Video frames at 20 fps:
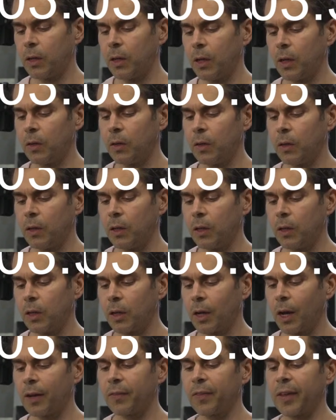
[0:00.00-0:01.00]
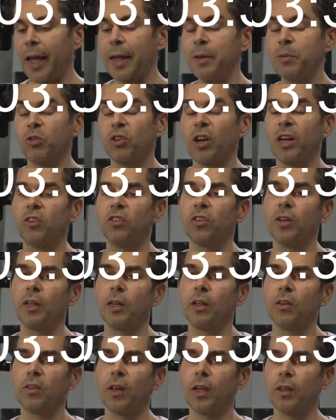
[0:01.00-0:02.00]
you know, kind of game-changing
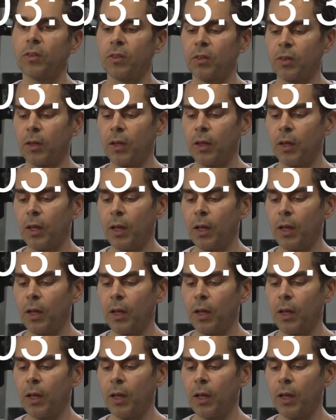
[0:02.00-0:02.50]
in a sense.